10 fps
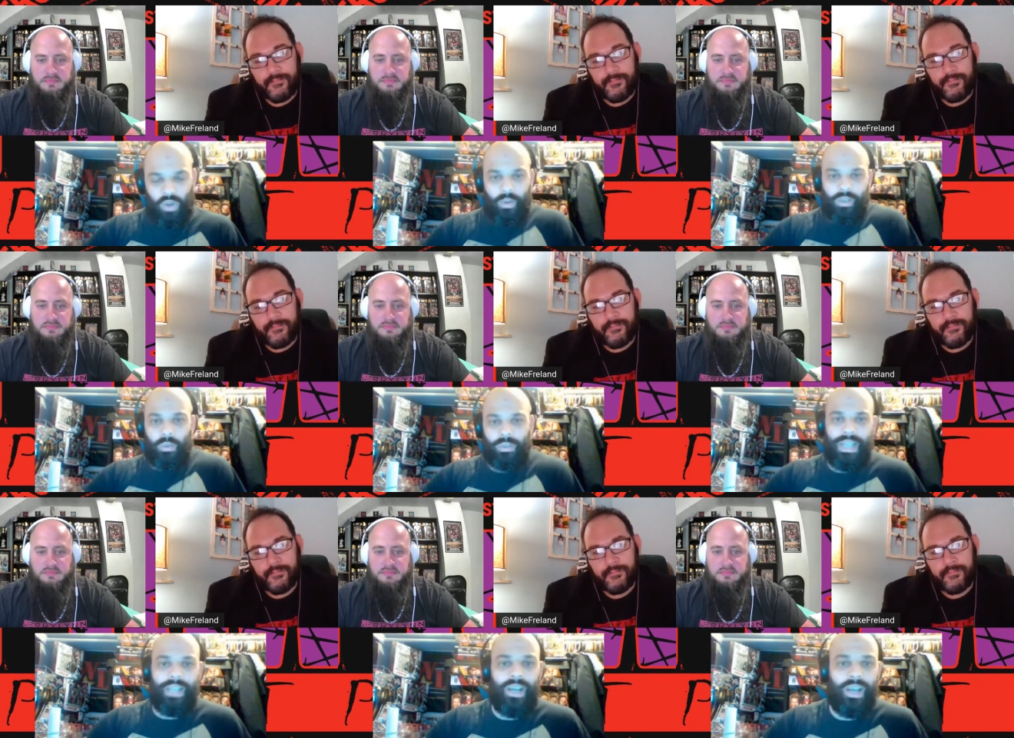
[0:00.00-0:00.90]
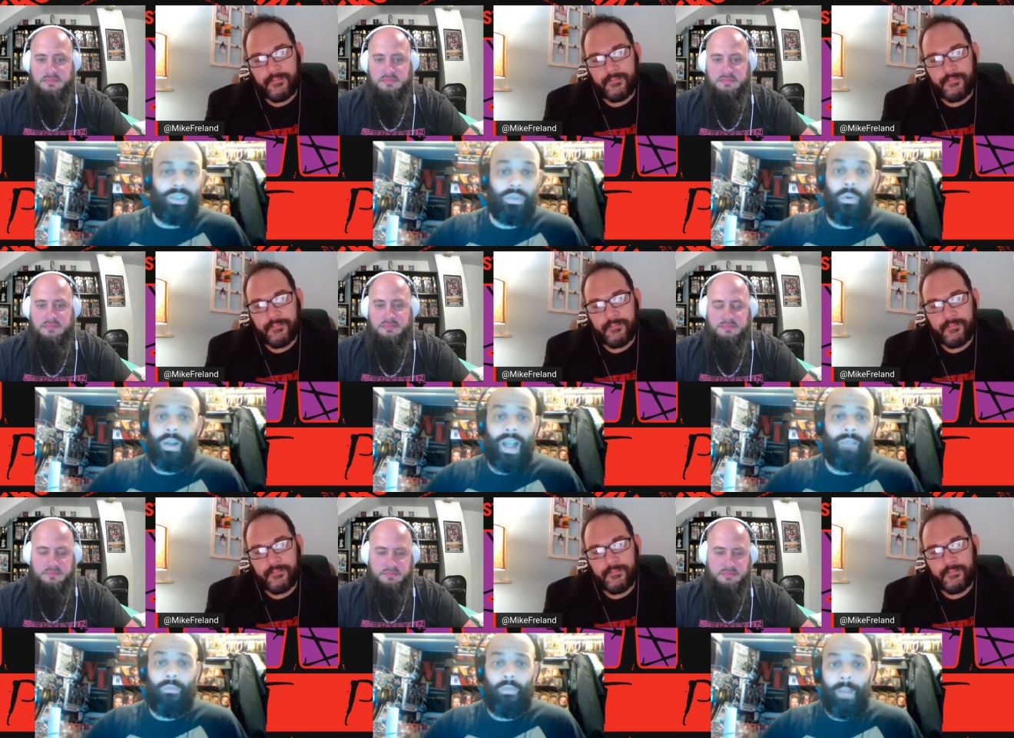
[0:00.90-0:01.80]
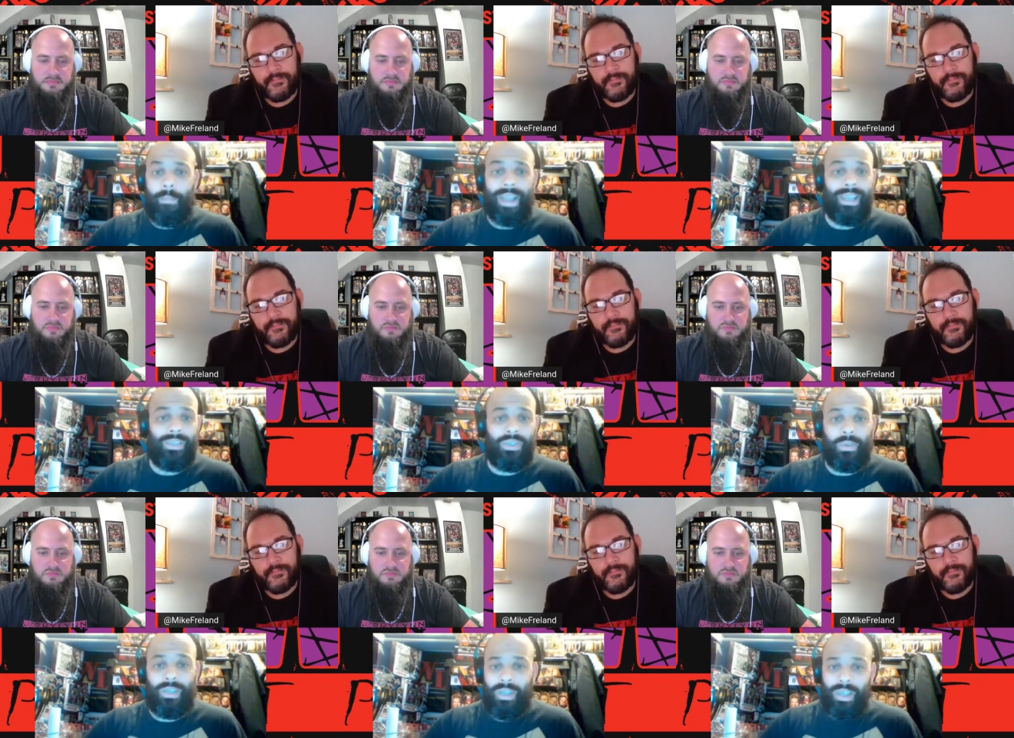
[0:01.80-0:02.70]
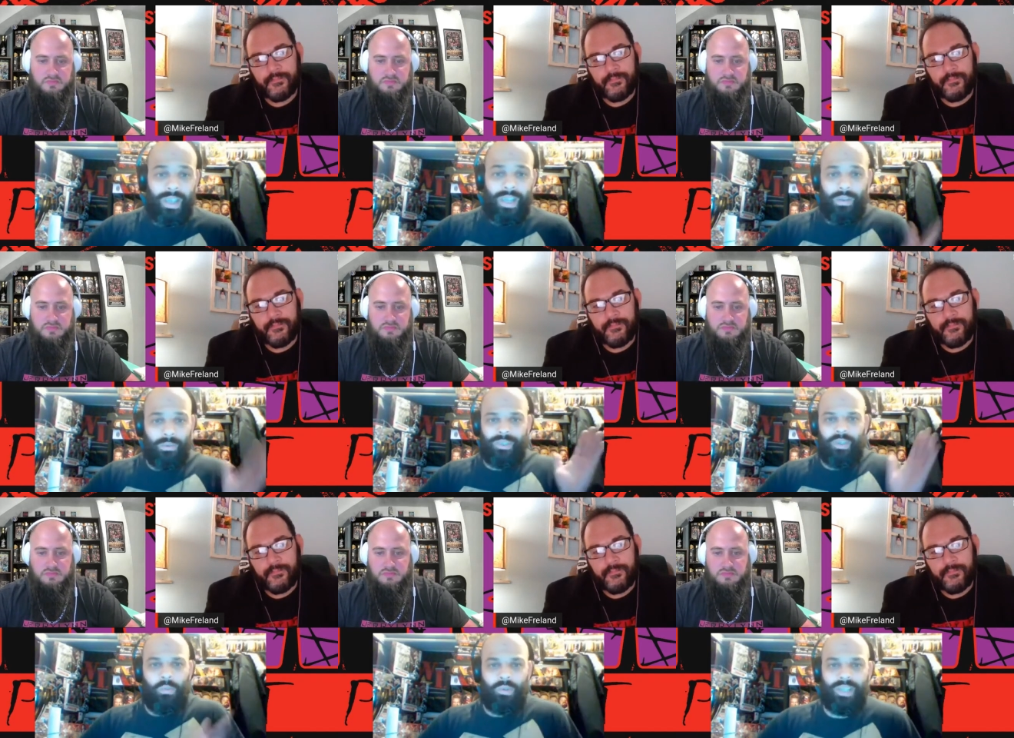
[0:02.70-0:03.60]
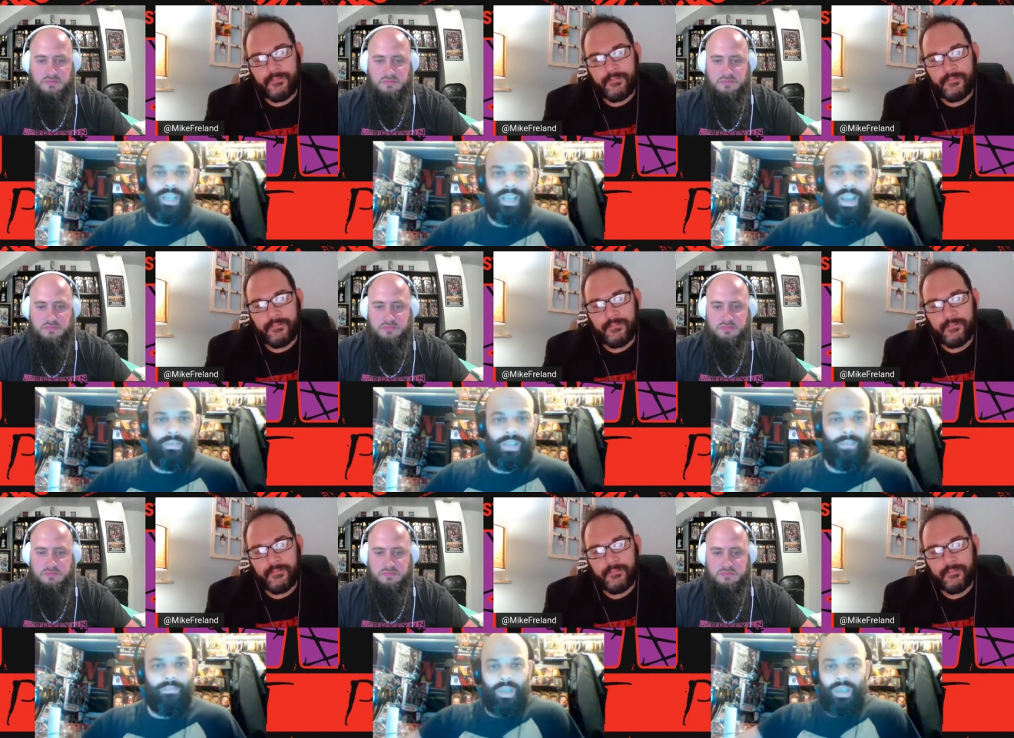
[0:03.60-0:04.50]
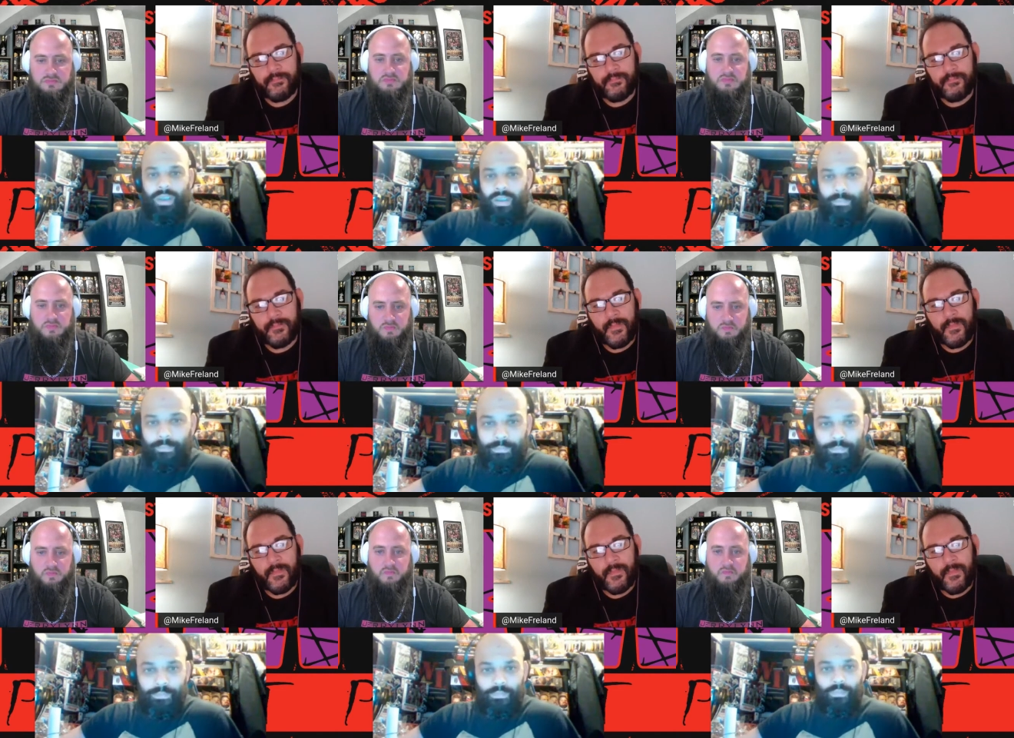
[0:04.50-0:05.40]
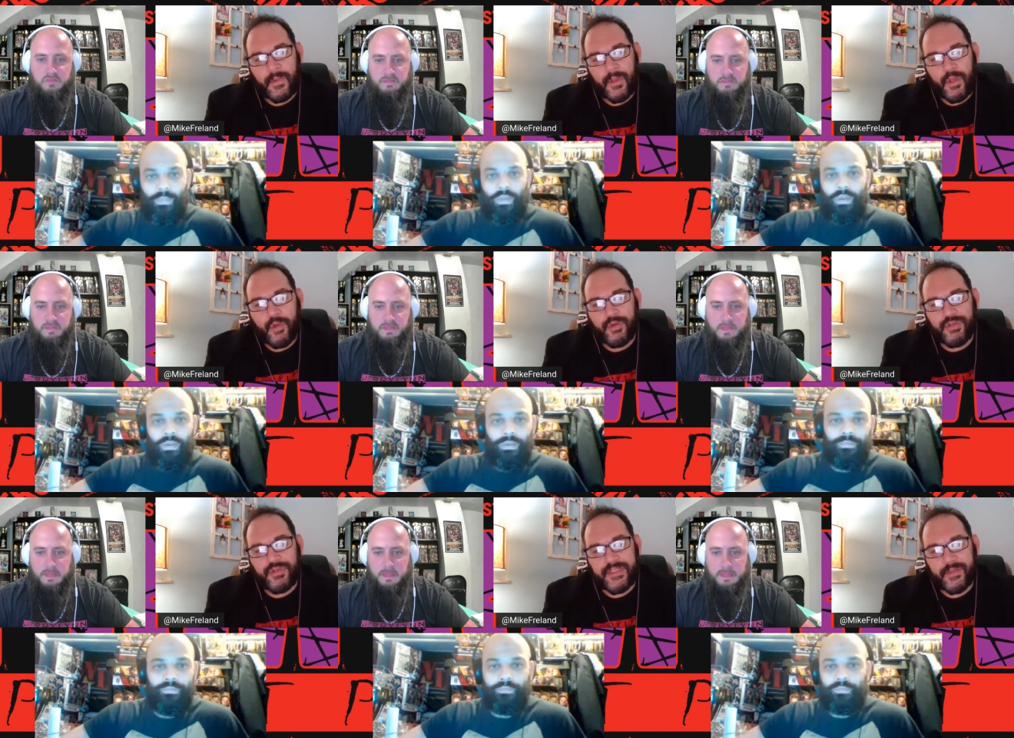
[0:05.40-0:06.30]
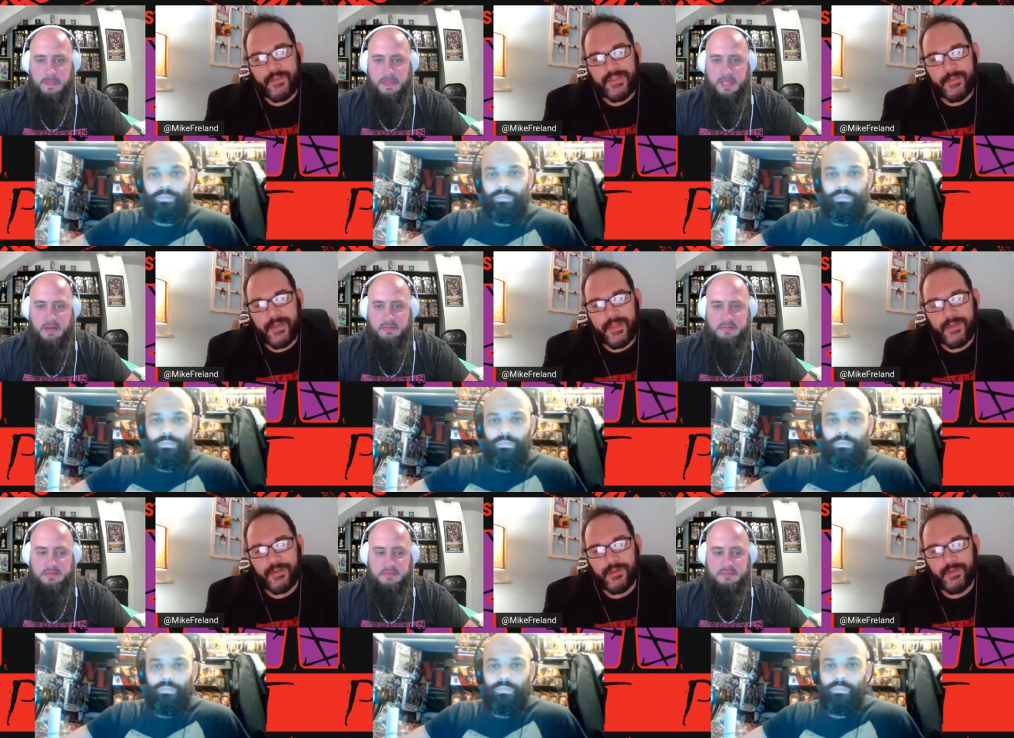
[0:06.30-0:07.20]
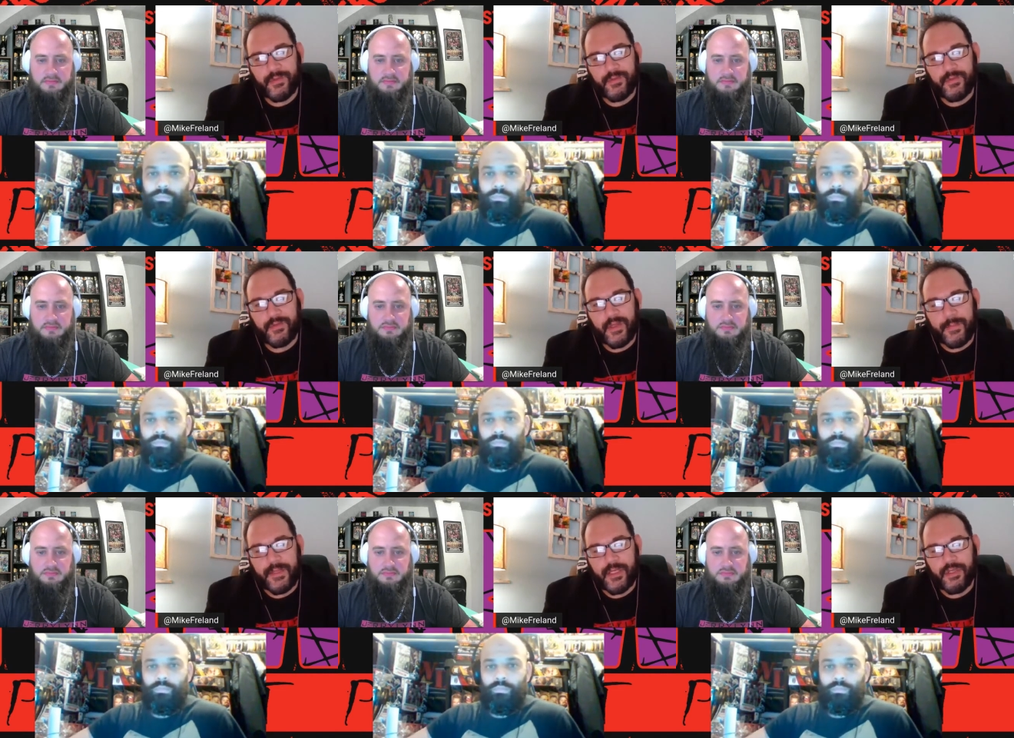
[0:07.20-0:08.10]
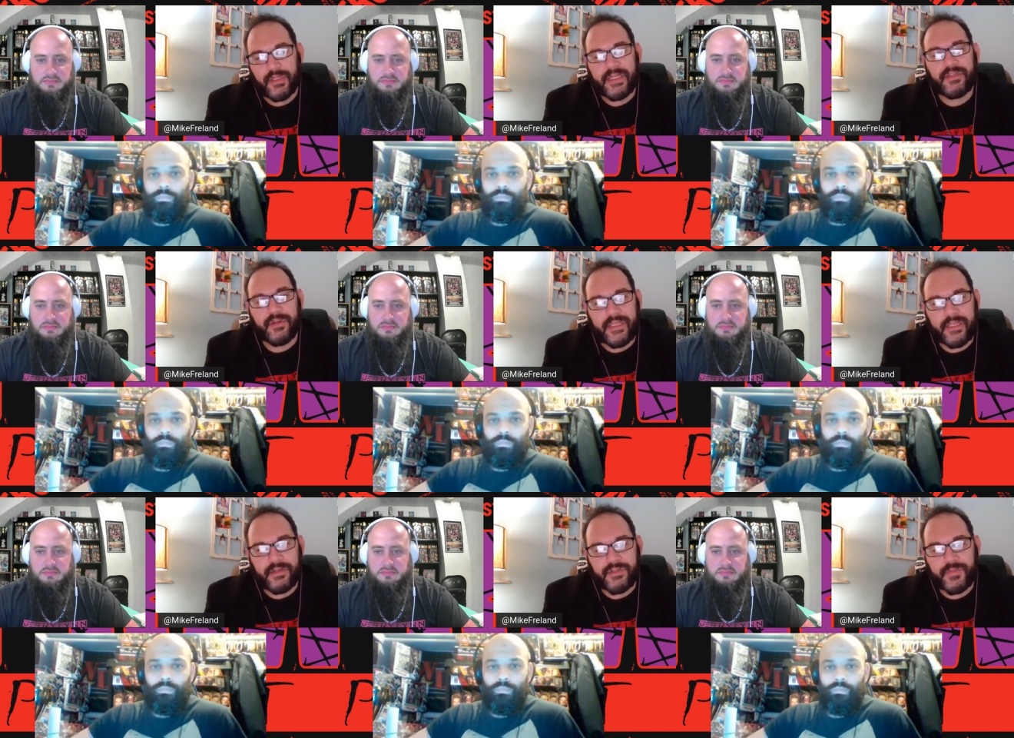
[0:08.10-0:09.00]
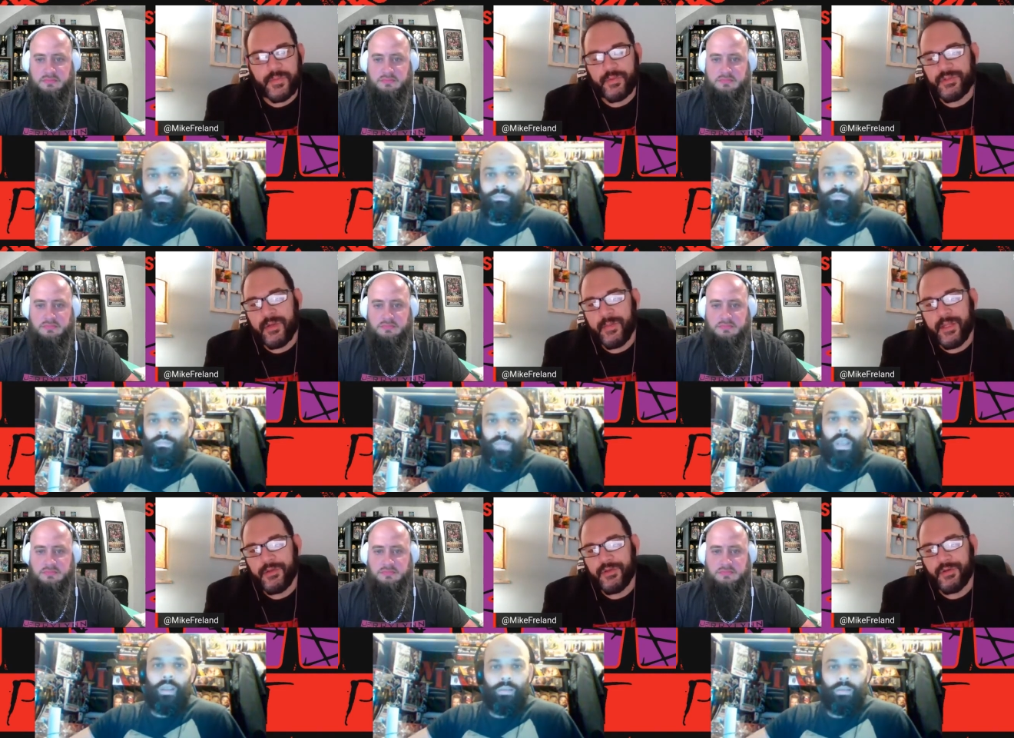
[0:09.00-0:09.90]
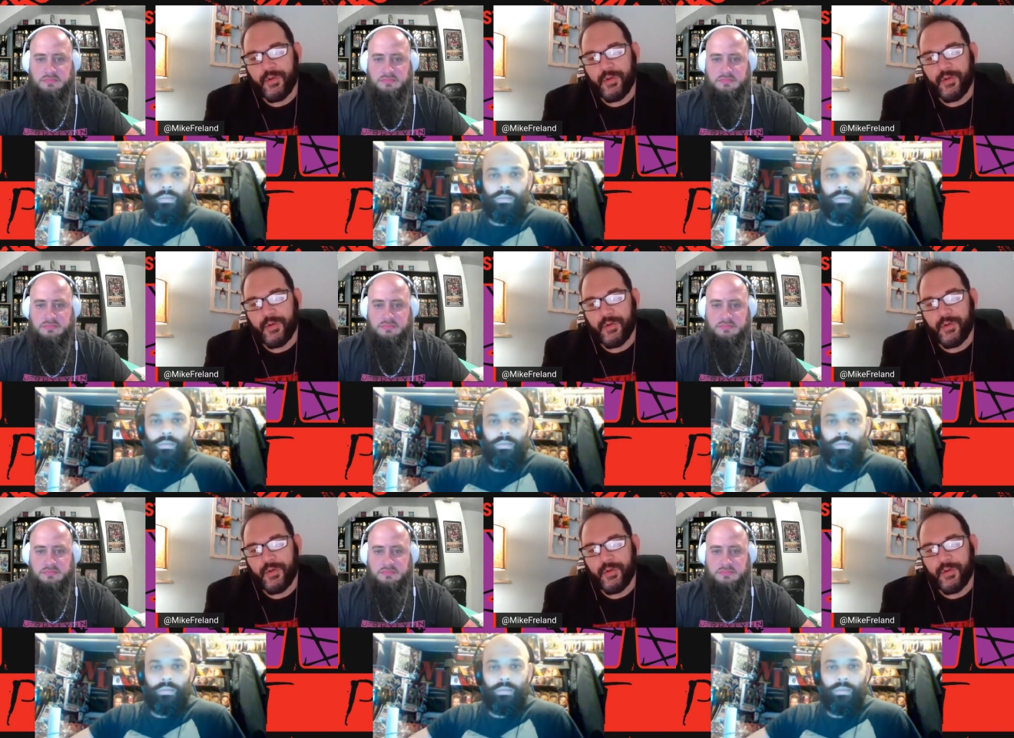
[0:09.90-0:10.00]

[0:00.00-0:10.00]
Speaker 1: going towards the end of high school, I got right back into it, and it was almost like it never left me.
Speaker 2: Who would you say was somebody who? I mean, you liked all the characters, but was there anybody yeah. who you